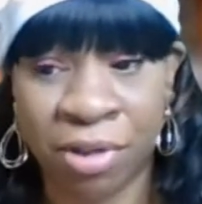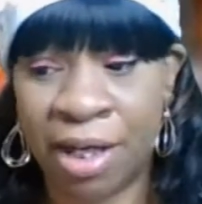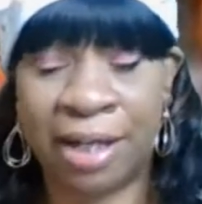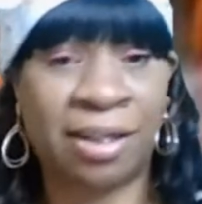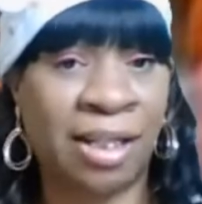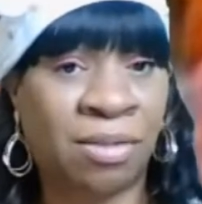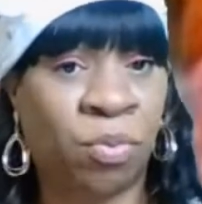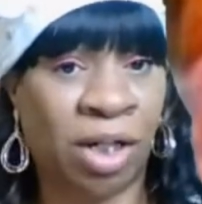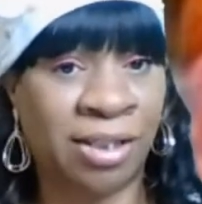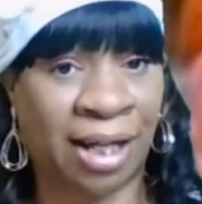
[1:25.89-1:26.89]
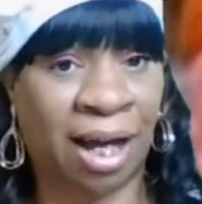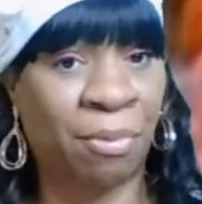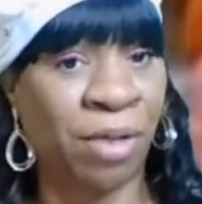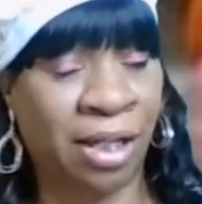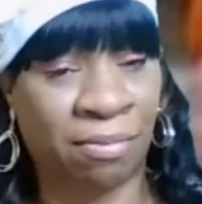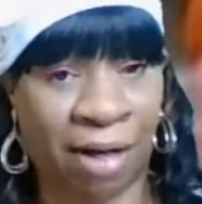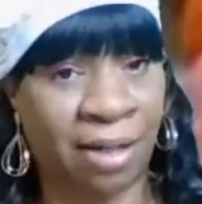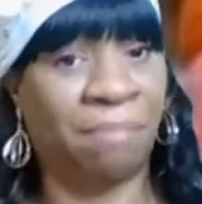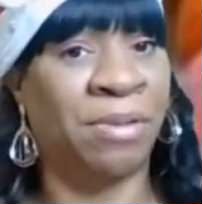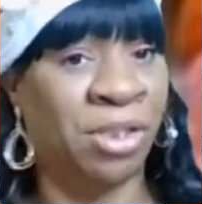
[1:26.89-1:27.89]
at least one time a week, right
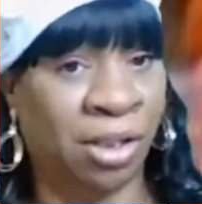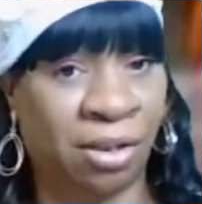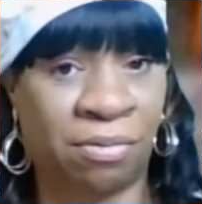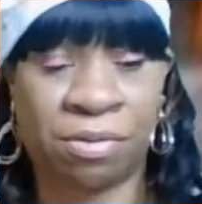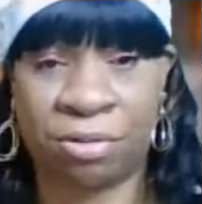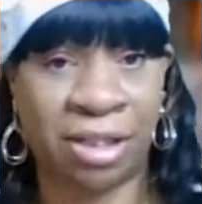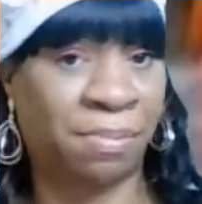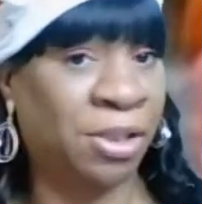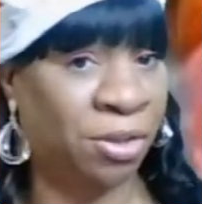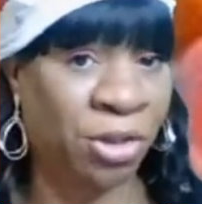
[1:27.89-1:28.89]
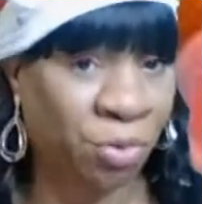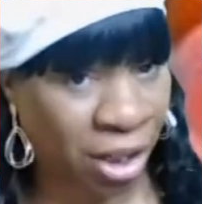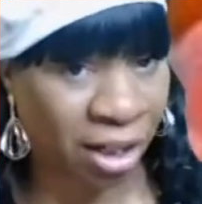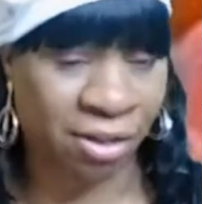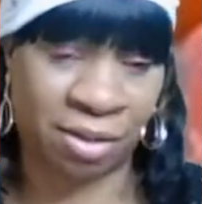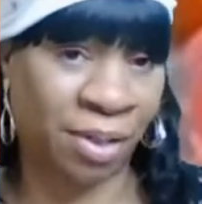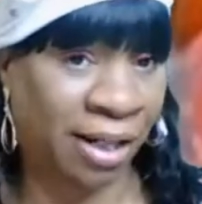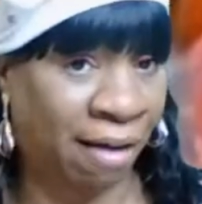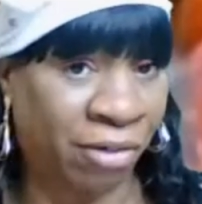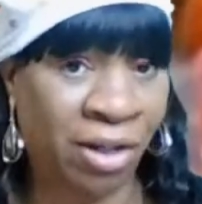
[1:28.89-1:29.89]
up until Christmas or New Year's or
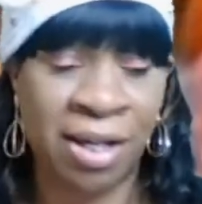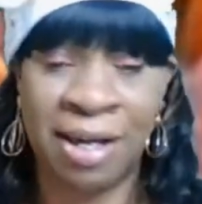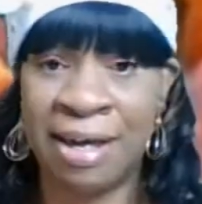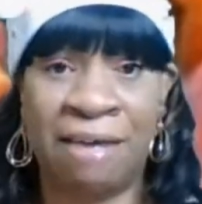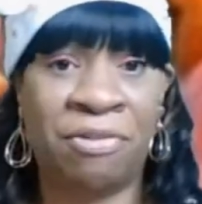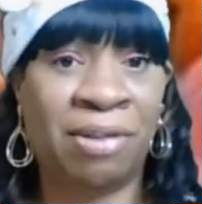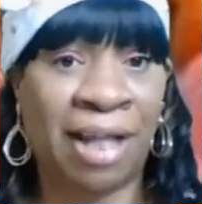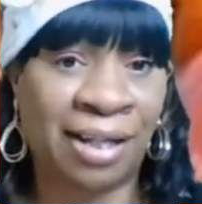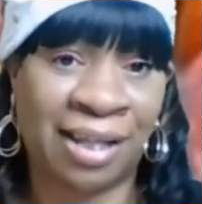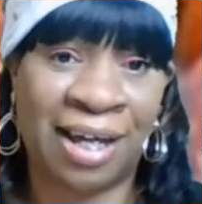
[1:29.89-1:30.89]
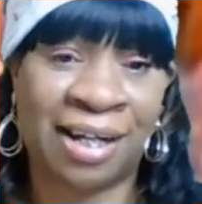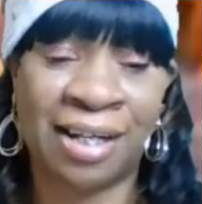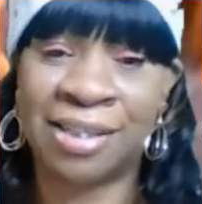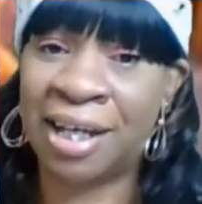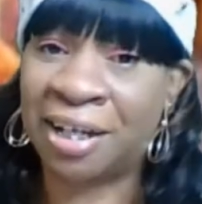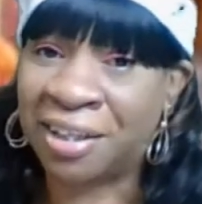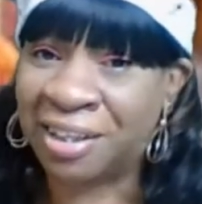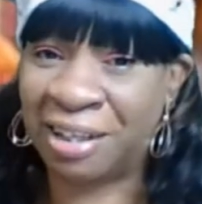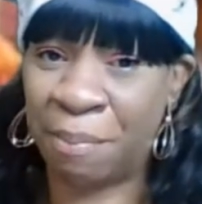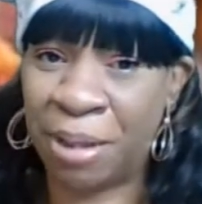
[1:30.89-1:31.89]
whatever. If you like that idea,
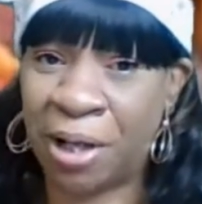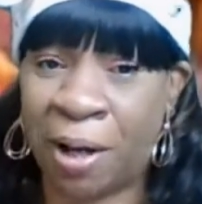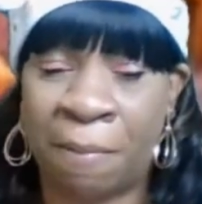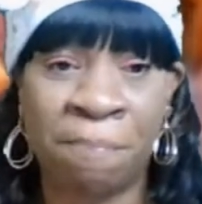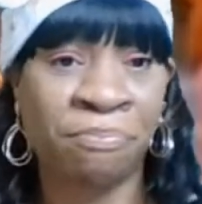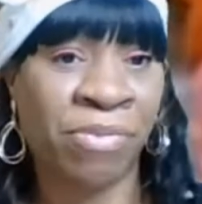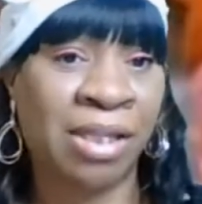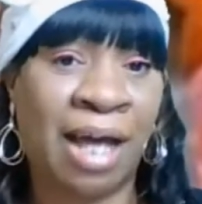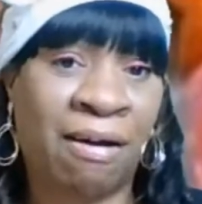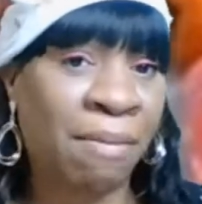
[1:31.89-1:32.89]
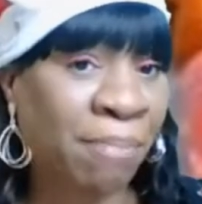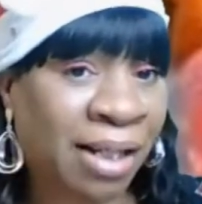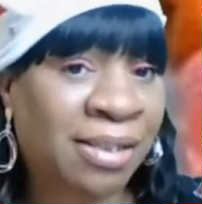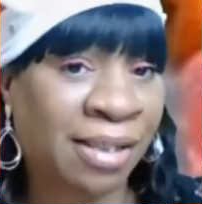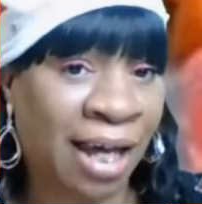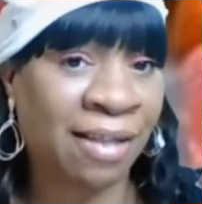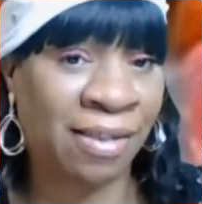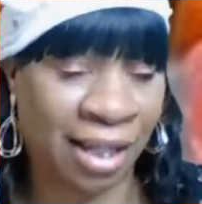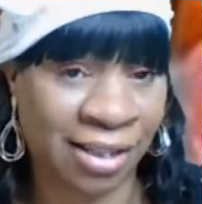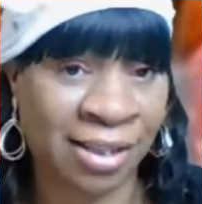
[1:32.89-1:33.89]
let me know. Now, I must say
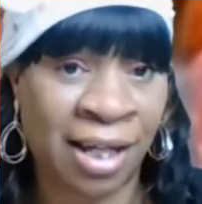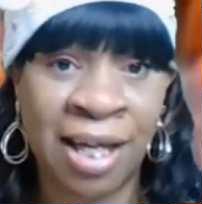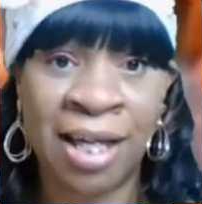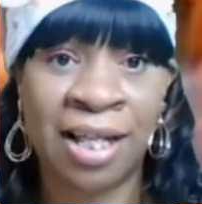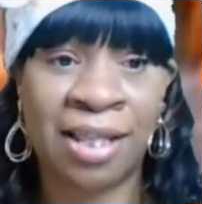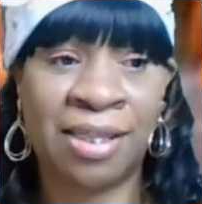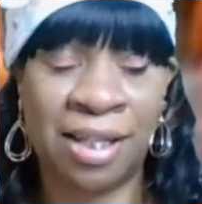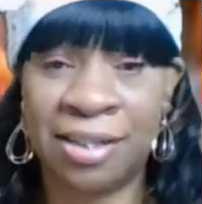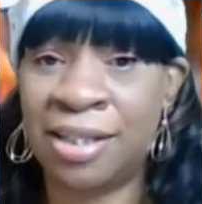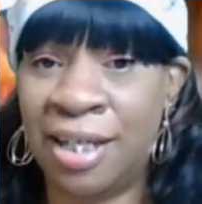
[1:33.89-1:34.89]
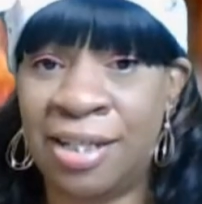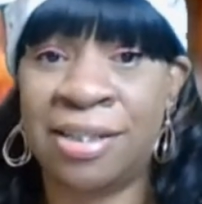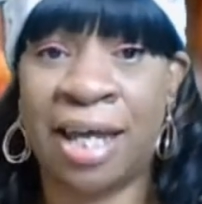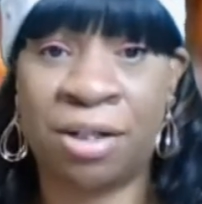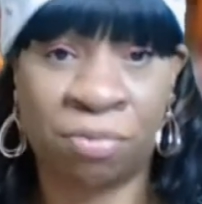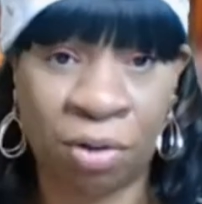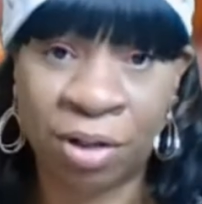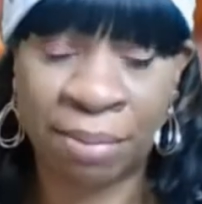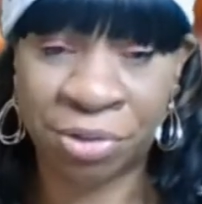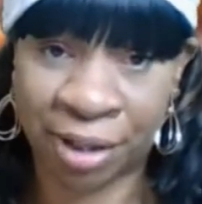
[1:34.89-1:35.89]
this. This is a
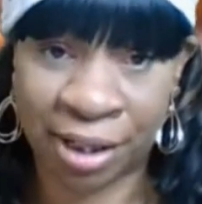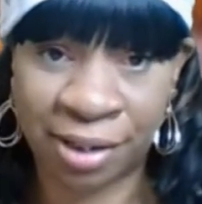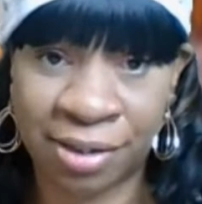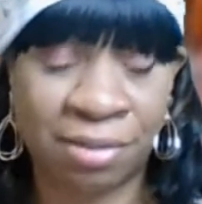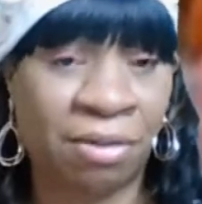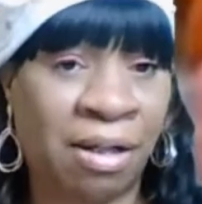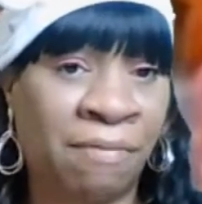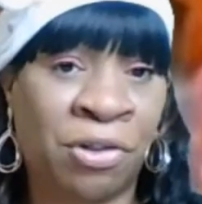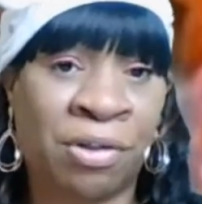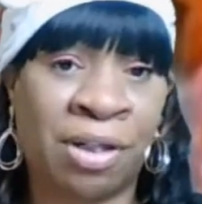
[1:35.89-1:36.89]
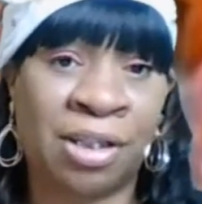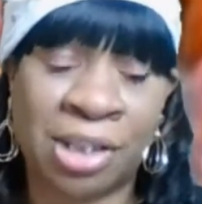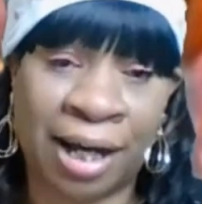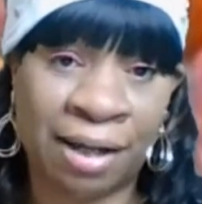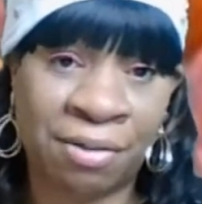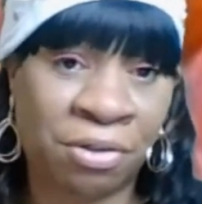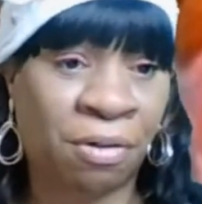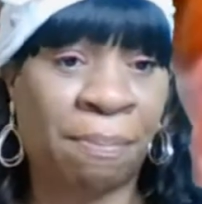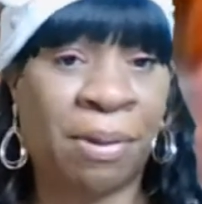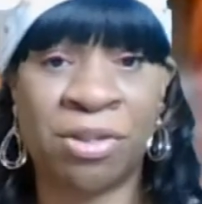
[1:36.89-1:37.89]
grown-up drink, so if you're a child
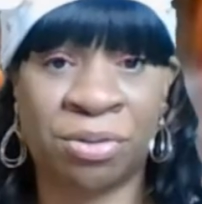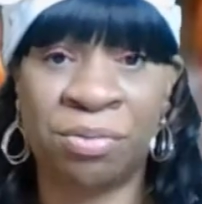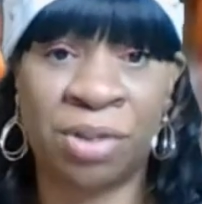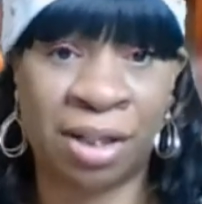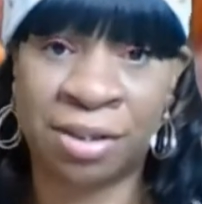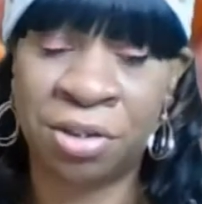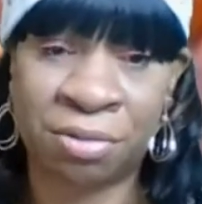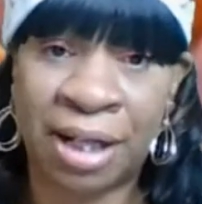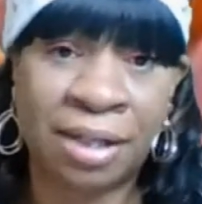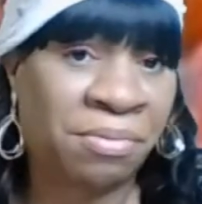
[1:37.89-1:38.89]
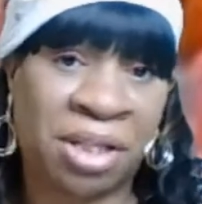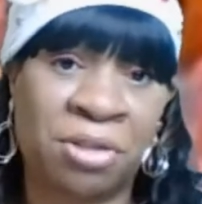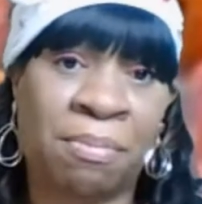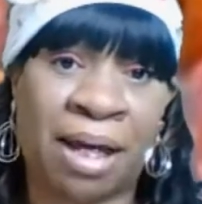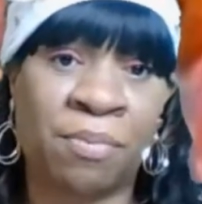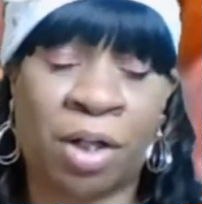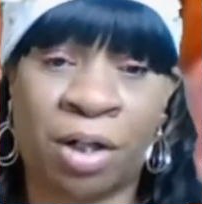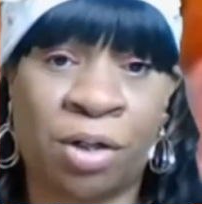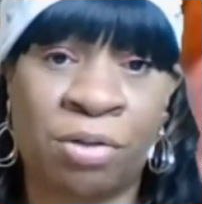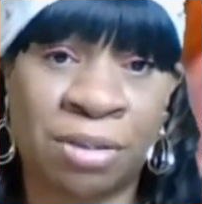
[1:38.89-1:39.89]
or a person who doesn't drink, then you might want
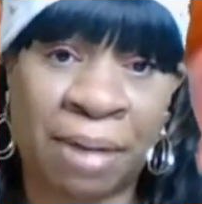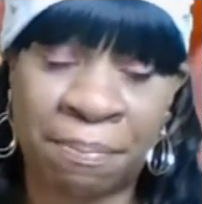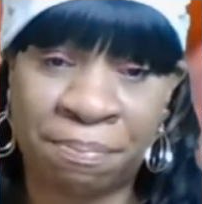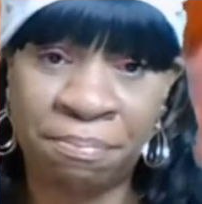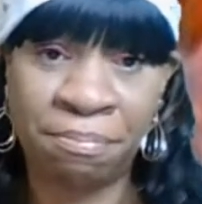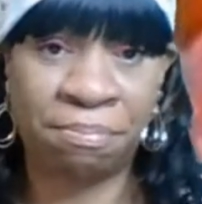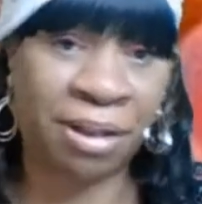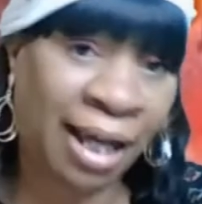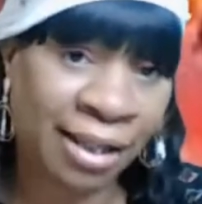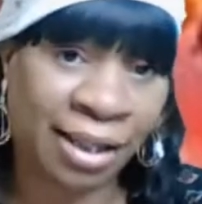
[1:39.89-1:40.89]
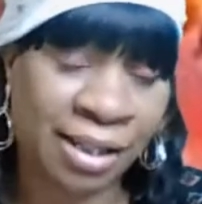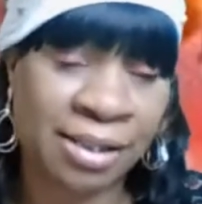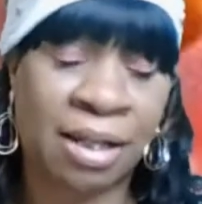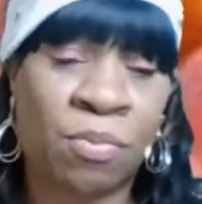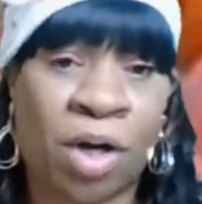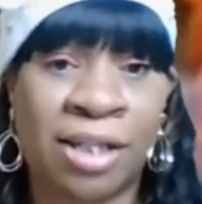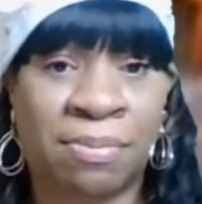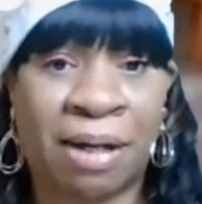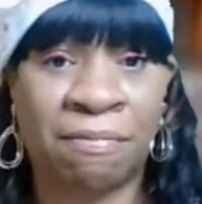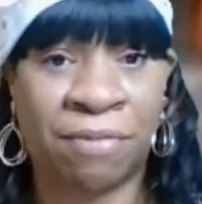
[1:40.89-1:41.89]
to go to my playlist and watch
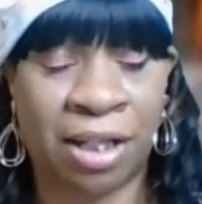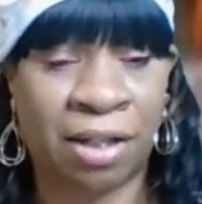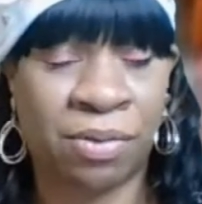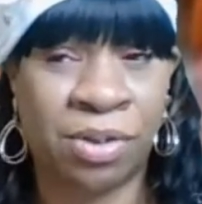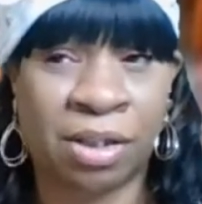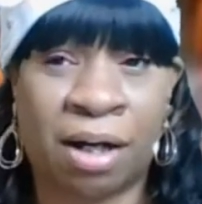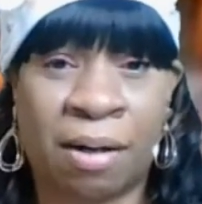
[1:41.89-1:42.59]
my videos.